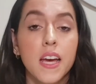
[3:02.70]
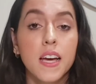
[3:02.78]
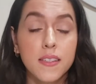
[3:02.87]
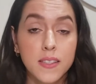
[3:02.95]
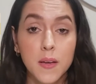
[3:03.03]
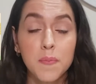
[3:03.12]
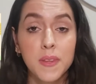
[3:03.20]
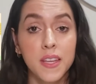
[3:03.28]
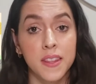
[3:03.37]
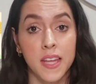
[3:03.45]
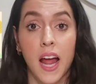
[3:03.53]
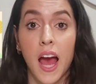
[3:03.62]

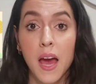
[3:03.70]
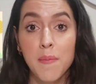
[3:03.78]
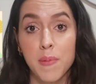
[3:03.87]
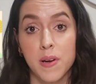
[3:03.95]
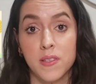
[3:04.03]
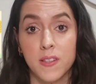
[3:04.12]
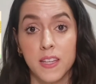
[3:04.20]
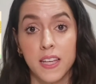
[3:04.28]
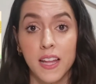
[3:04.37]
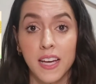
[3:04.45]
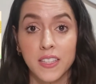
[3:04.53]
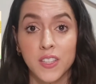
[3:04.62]
Something that I personally
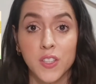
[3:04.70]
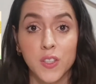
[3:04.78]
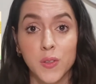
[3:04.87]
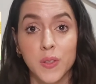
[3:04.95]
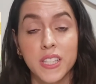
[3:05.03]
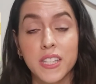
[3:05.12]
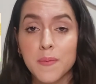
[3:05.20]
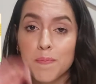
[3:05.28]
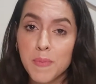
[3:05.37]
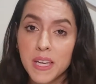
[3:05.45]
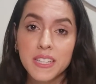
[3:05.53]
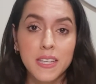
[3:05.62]
like to do is
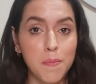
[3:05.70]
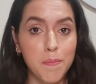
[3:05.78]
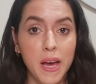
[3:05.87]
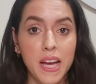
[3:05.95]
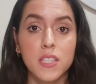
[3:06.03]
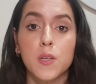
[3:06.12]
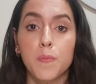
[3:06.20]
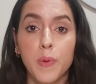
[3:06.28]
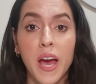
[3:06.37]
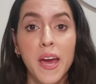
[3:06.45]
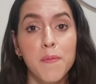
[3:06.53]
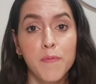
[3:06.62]
mix and match
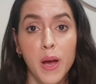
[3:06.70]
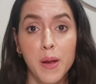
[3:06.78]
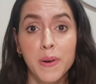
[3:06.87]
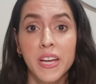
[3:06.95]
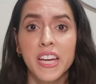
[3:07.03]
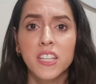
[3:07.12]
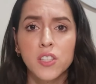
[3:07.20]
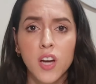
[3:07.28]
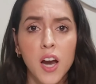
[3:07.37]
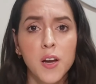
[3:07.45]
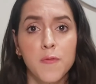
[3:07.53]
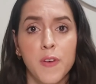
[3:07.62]
bright, vibrant, and
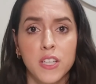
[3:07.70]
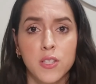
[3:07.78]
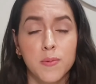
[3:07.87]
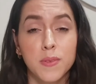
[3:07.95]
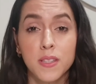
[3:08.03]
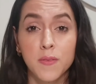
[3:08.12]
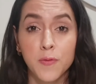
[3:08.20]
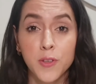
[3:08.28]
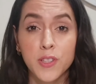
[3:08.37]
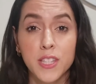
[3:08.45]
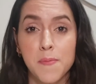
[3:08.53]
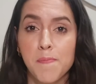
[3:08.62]
dark vegetables and
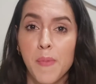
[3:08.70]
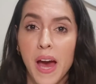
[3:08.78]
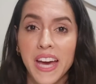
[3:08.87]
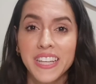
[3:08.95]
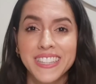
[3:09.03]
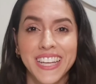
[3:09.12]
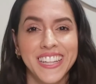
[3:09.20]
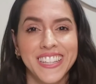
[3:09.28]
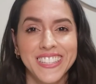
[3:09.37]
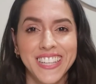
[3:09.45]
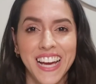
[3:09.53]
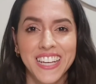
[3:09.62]
fruits in my
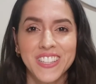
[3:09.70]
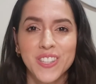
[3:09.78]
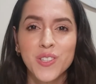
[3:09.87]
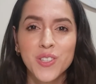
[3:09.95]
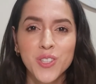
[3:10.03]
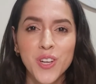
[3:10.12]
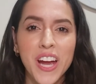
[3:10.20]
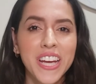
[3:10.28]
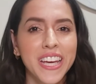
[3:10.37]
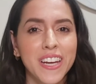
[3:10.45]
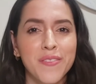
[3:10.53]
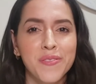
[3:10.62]
daily diet to ensure I
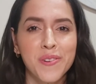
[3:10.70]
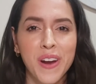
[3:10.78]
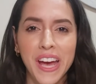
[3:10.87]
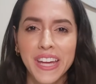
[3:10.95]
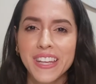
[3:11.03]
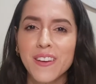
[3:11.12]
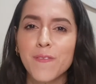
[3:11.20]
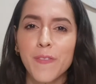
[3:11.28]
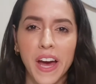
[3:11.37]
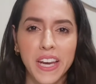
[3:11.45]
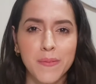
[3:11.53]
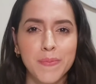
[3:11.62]
get a variety of
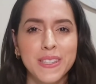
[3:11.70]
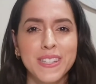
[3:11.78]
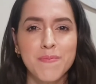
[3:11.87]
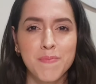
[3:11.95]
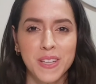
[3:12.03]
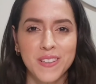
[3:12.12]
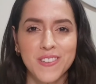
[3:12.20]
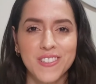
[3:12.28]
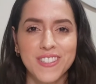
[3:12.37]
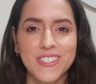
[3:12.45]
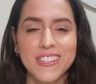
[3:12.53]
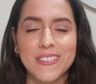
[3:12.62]
vitamins and
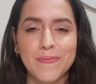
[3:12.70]
minerals.